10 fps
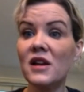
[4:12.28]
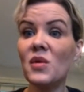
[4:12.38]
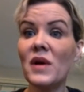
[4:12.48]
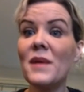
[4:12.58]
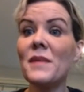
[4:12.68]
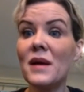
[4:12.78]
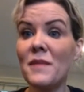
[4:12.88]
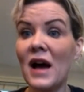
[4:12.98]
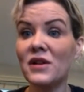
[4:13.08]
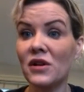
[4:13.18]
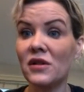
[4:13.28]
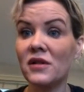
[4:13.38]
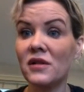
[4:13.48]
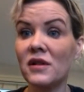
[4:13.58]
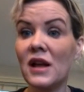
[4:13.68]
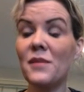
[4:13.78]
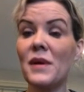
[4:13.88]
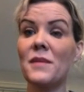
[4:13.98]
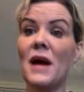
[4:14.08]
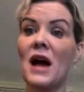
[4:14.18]
you know, it may matter. It
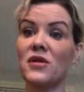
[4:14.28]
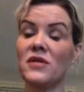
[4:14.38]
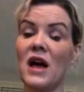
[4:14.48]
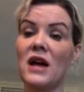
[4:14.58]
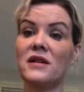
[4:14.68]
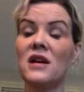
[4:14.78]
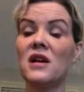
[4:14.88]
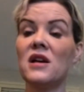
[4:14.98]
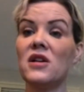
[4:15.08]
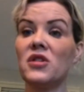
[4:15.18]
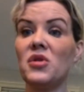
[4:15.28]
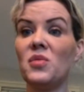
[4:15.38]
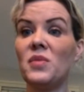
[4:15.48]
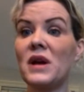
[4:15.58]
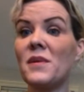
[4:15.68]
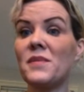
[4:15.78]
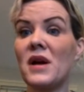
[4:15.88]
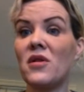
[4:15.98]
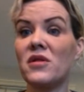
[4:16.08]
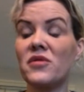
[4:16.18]
may matter that you become a
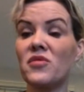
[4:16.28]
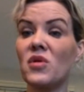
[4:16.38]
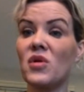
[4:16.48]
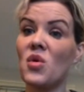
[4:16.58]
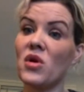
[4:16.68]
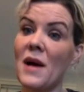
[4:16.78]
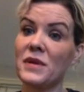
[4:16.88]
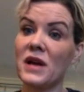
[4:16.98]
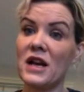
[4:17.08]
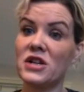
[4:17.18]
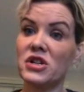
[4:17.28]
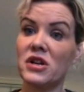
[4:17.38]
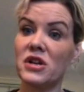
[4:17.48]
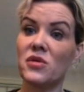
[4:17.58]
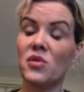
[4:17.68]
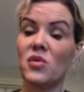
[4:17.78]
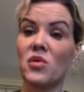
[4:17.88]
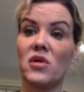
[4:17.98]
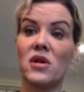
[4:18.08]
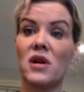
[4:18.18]
parent through a court application
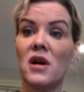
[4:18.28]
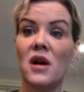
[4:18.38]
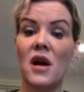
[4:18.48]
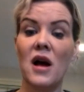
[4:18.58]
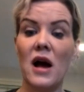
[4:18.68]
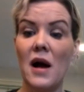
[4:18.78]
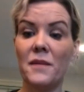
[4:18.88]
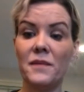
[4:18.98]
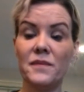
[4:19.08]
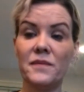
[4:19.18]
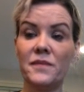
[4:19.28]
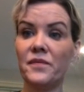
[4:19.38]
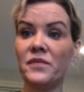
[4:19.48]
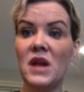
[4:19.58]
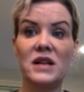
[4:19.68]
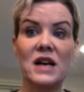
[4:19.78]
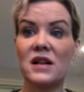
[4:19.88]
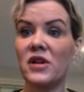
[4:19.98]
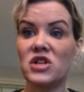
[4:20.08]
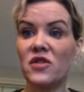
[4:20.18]
or a
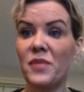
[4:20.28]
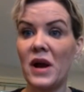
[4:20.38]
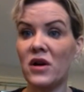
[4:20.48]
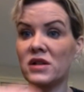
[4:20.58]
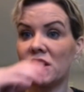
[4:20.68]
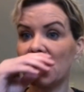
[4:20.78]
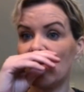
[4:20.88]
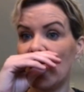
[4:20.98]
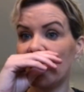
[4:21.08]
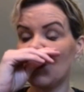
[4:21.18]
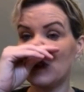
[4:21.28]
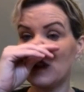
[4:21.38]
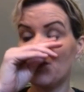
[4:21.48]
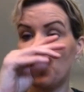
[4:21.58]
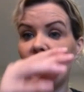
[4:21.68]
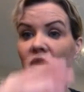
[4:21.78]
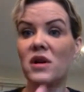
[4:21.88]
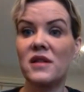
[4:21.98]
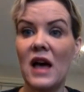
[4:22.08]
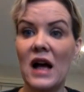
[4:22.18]
declaration of parentage. And so it's
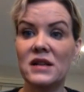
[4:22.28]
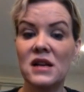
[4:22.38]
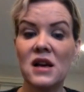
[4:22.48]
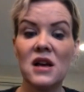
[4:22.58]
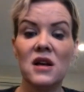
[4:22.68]
important that